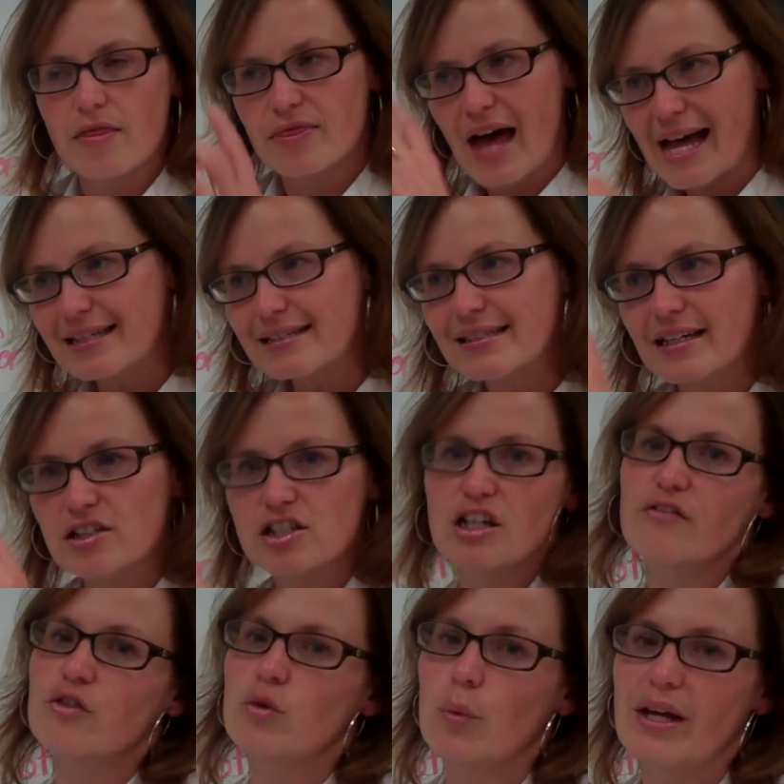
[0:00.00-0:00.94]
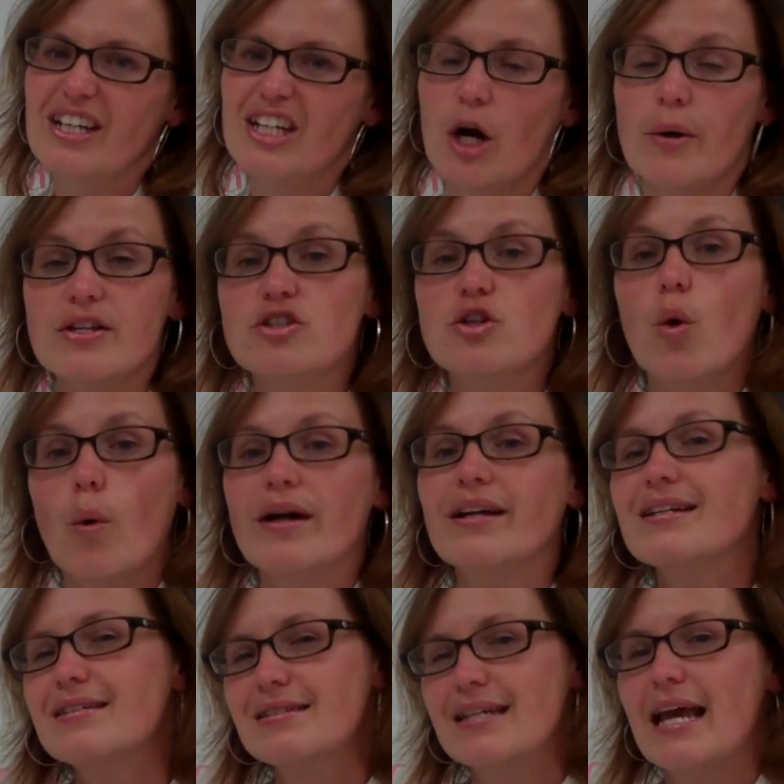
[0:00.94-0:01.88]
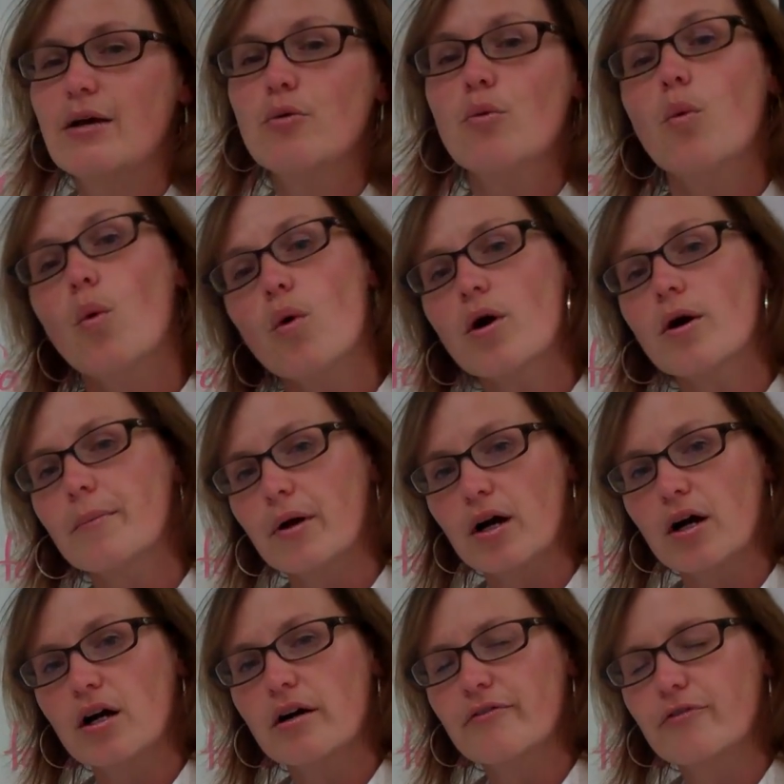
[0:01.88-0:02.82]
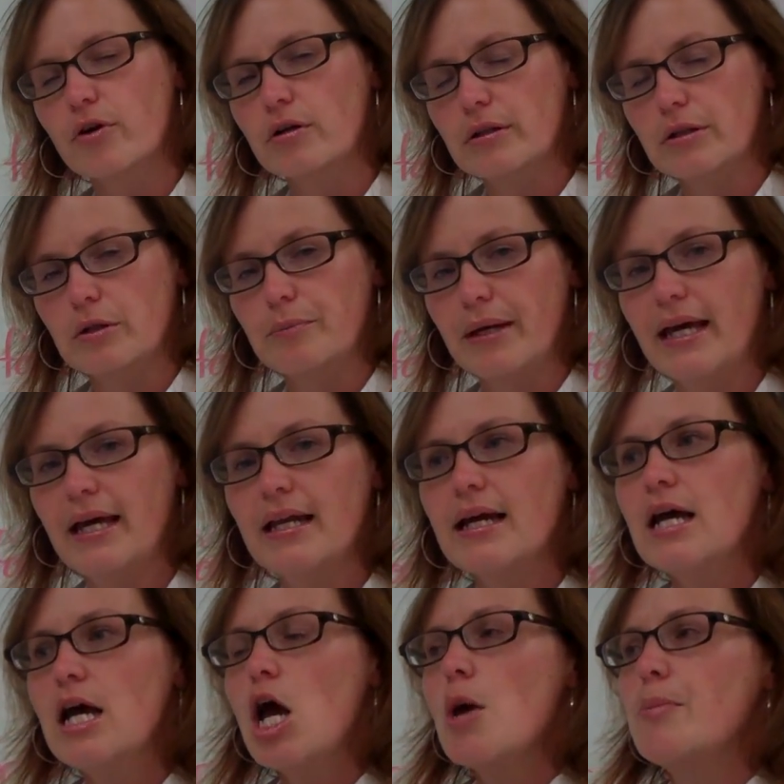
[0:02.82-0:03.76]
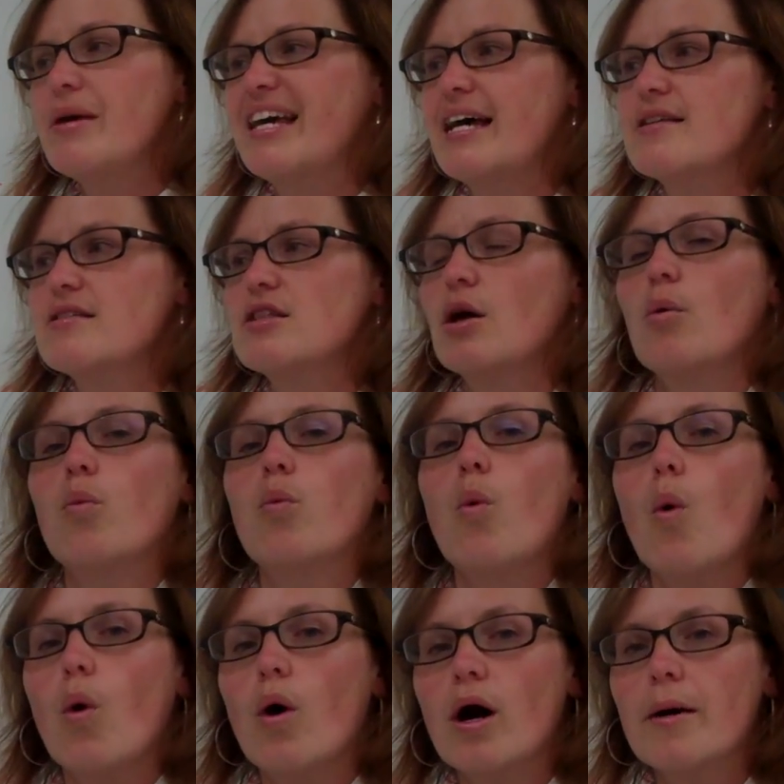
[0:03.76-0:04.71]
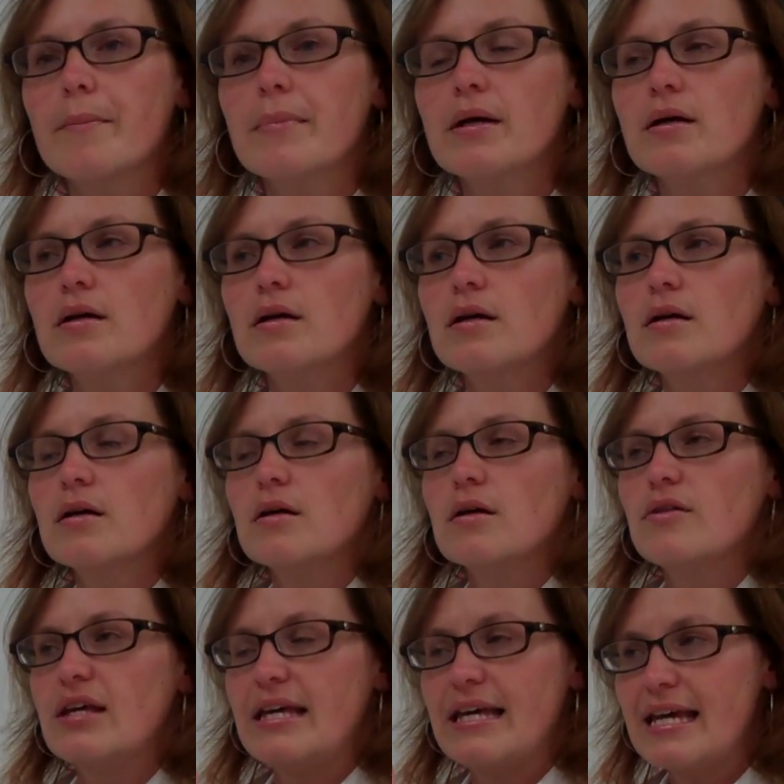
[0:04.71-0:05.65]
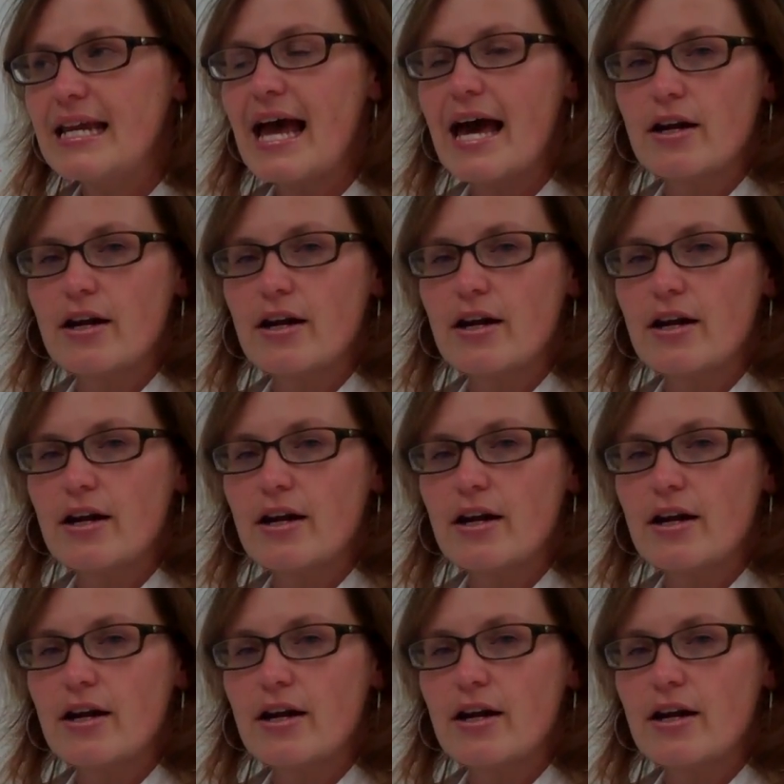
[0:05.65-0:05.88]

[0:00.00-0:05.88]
that section of the window is going to stay warmer for a little bit because the heat